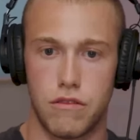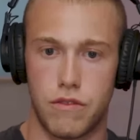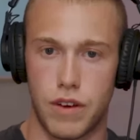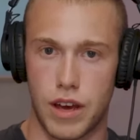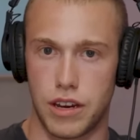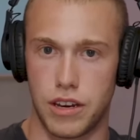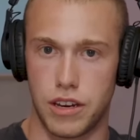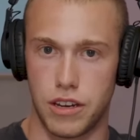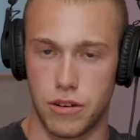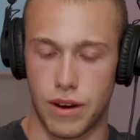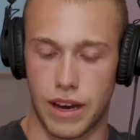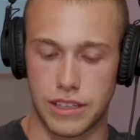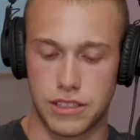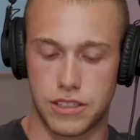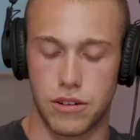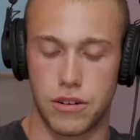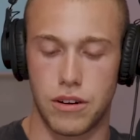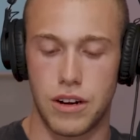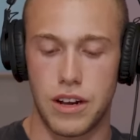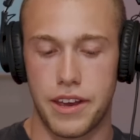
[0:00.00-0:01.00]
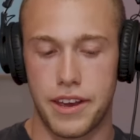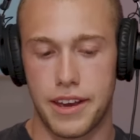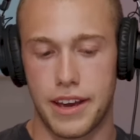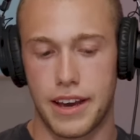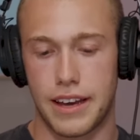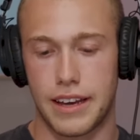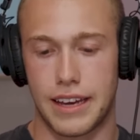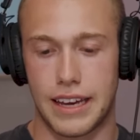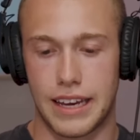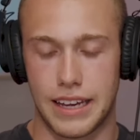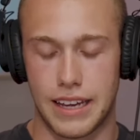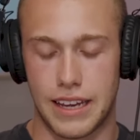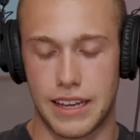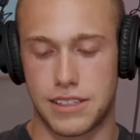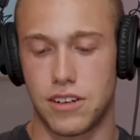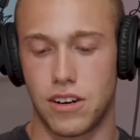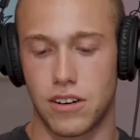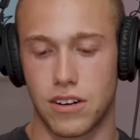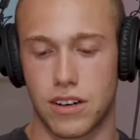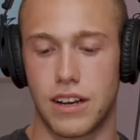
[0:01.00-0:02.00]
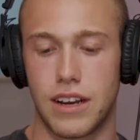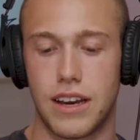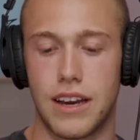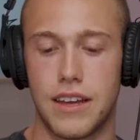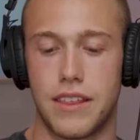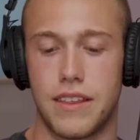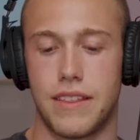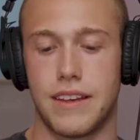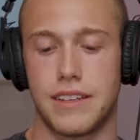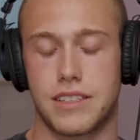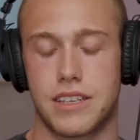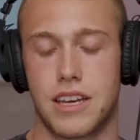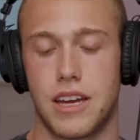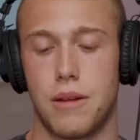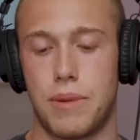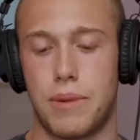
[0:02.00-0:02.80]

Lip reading: venue. And so it's not clear that there's going